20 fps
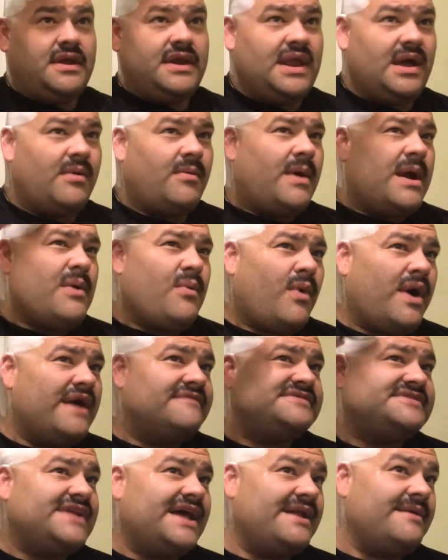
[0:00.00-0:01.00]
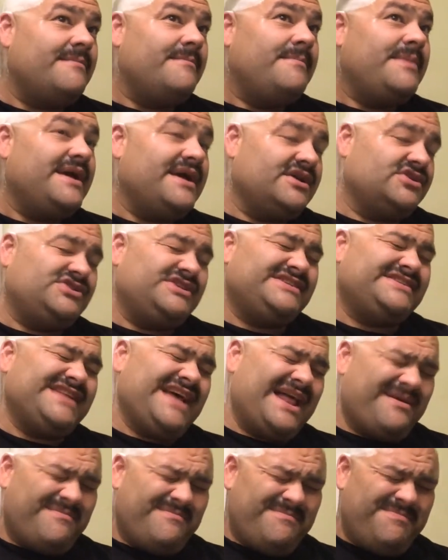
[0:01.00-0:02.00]
Now my wife's not a big she's
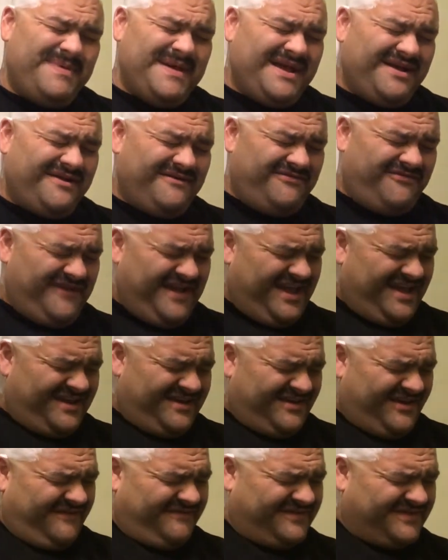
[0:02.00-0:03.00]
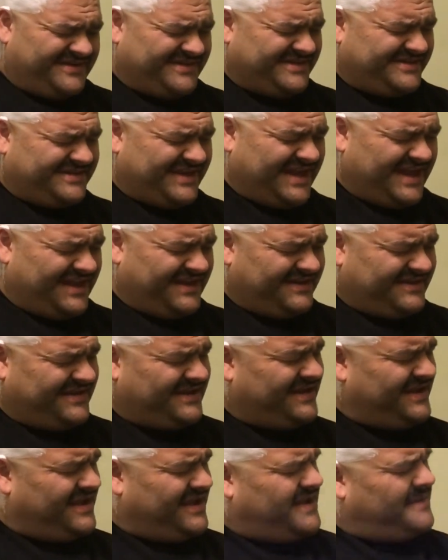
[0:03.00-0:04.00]
not a big fan of the scent,
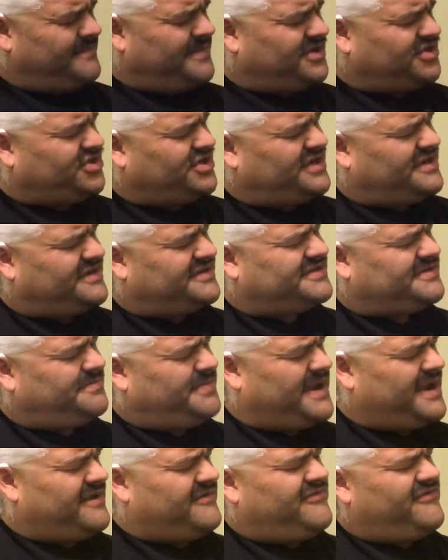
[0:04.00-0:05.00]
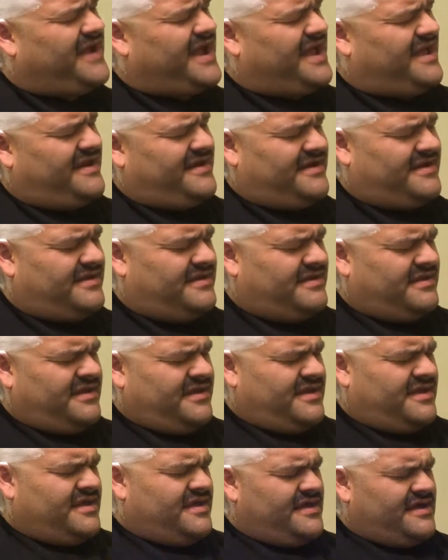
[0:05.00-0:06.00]
but she is a big fan
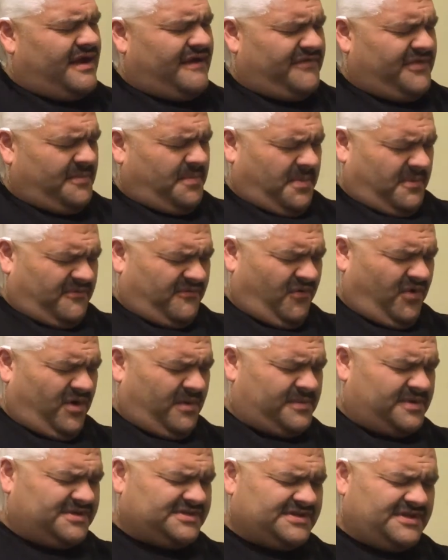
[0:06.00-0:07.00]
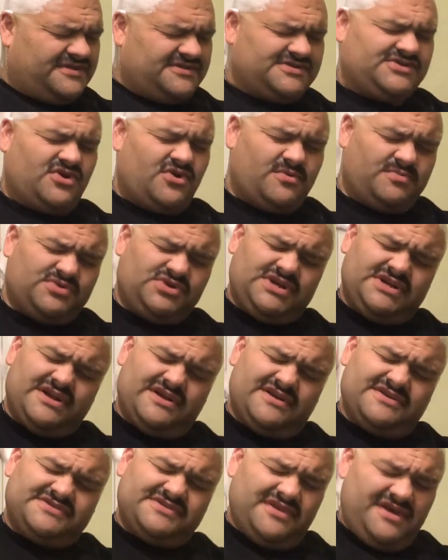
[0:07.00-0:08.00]
of the performance of the soap. She
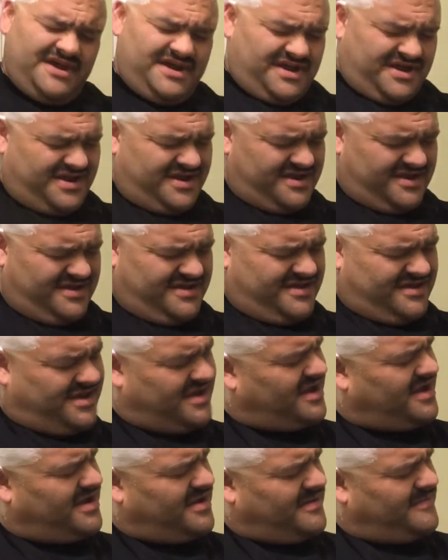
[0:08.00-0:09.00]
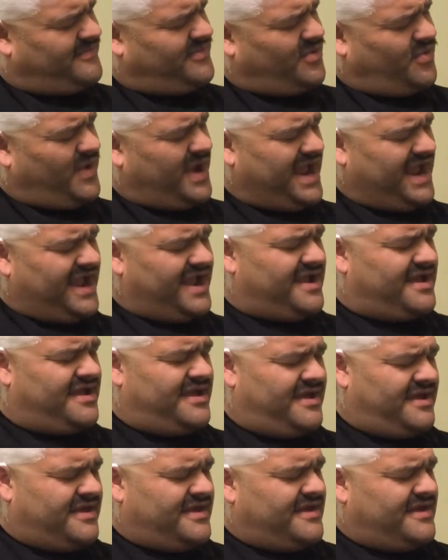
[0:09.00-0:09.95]
does like um, the way